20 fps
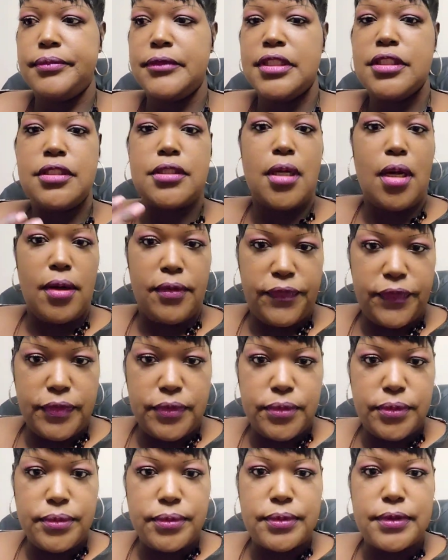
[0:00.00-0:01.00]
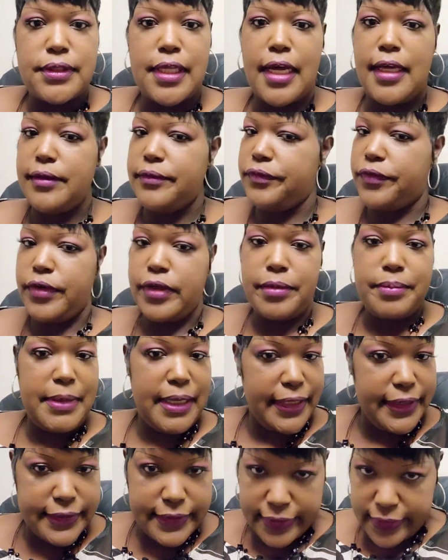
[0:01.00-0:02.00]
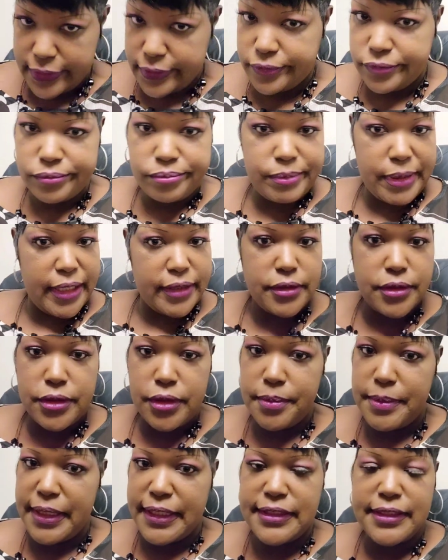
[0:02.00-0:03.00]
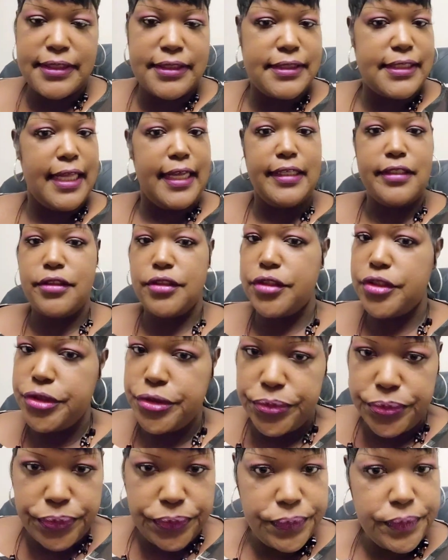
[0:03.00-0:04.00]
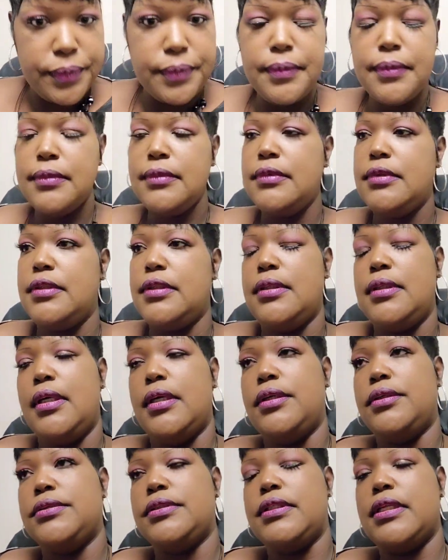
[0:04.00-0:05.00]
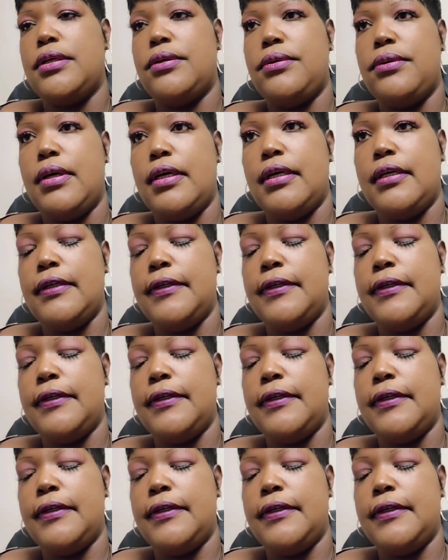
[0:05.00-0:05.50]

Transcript: soft food, starting from the basic, back to the basic stage too, you know. So